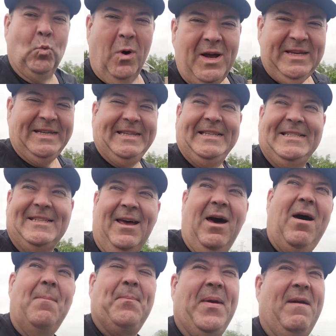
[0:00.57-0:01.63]
What is
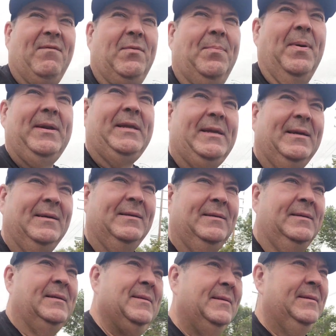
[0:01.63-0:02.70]
up, everybody?
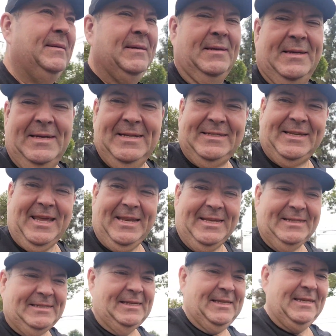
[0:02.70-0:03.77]
Let's get
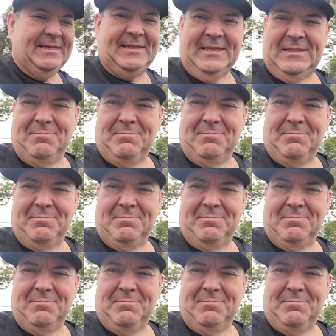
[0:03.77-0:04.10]
into this.